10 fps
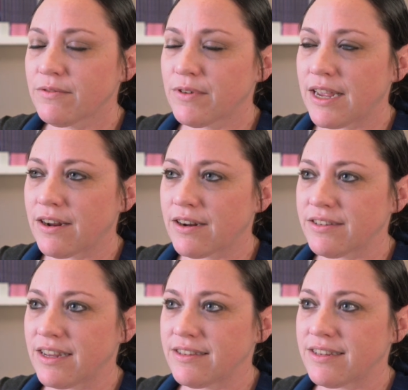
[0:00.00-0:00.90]
Radar
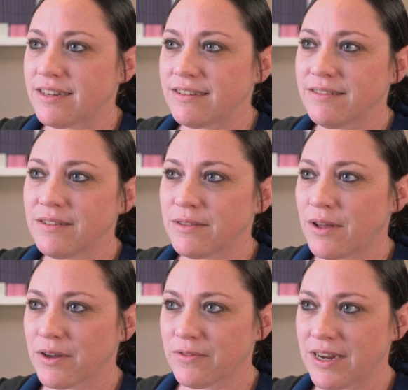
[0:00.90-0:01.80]
sensing,
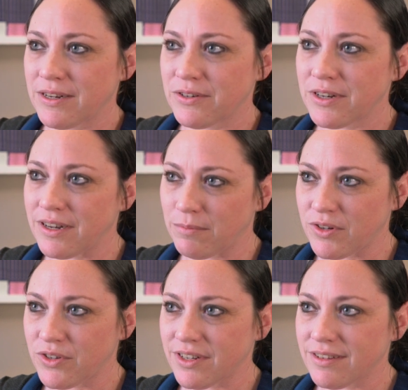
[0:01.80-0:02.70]
long-range
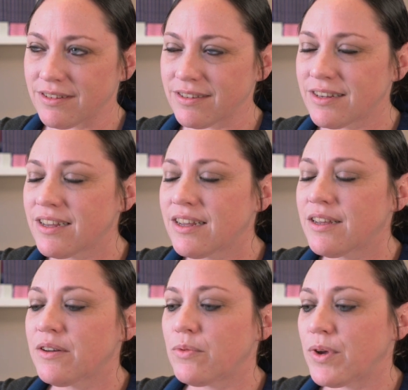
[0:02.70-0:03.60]
images,
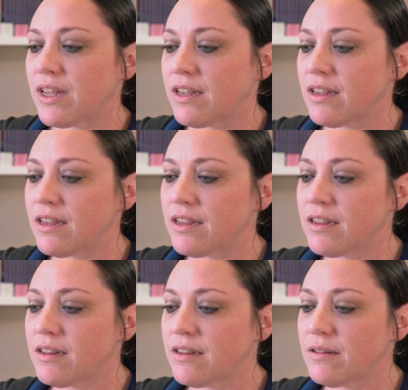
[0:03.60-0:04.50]

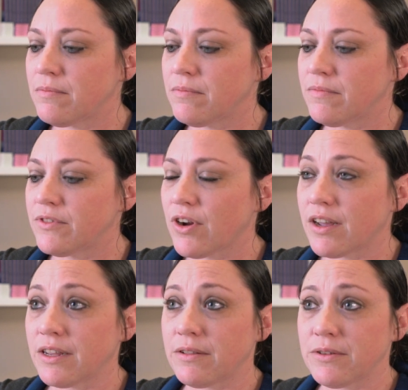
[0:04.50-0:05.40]
we draw
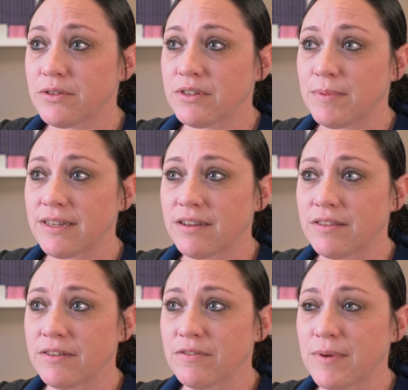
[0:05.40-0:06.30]
conclusions based on
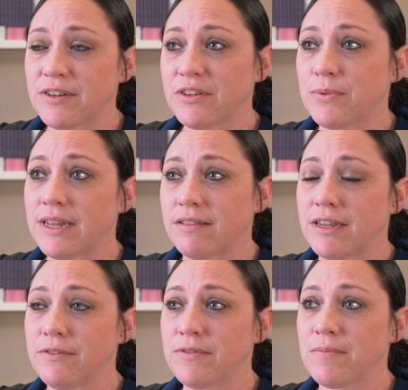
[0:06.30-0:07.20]
the information we
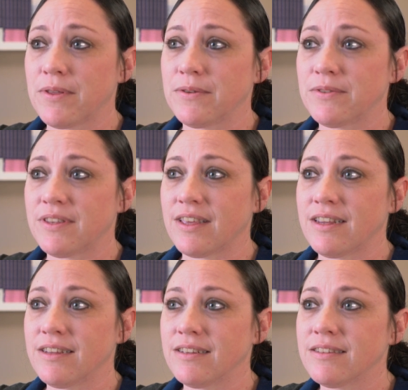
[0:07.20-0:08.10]
glean from those
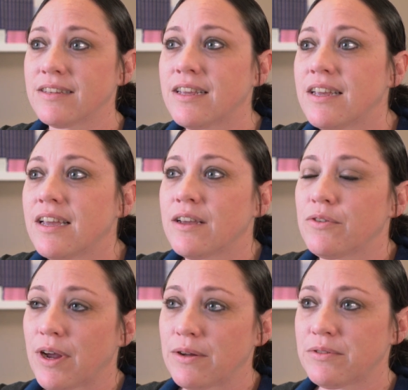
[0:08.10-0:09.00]
things.
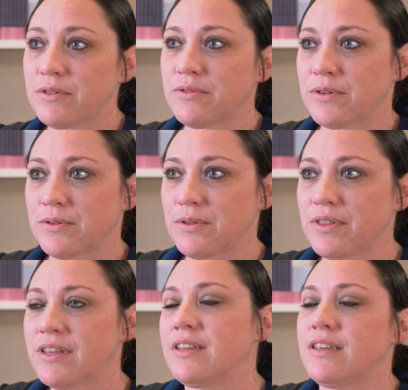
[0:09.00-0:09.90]
Ground truth
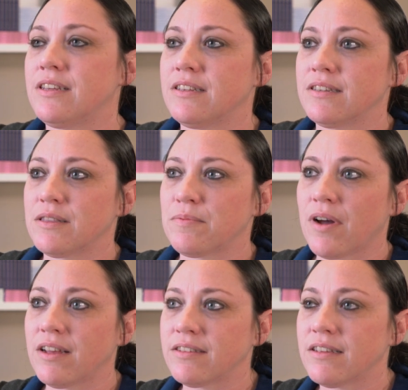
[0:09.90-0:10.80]
is the
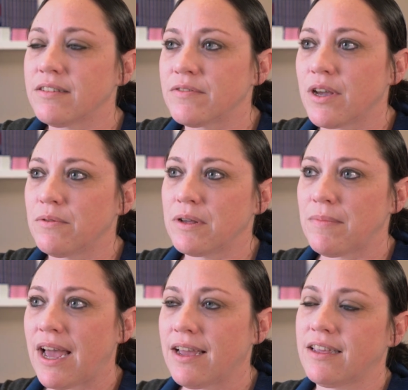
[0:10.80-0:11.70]
process of going
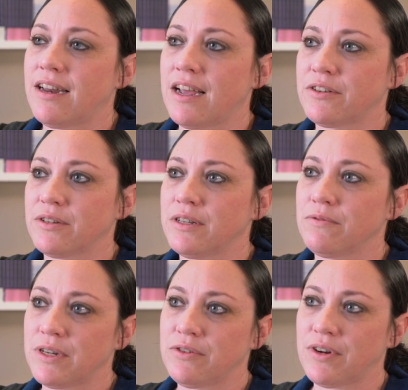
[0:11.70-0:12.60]
back and actually
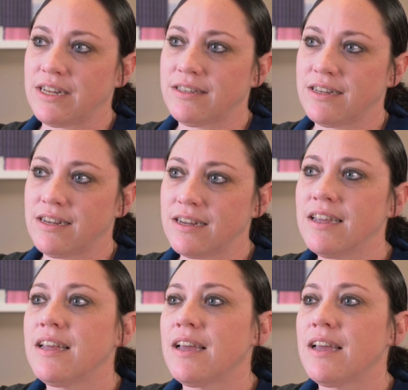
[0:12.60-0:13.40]
retracing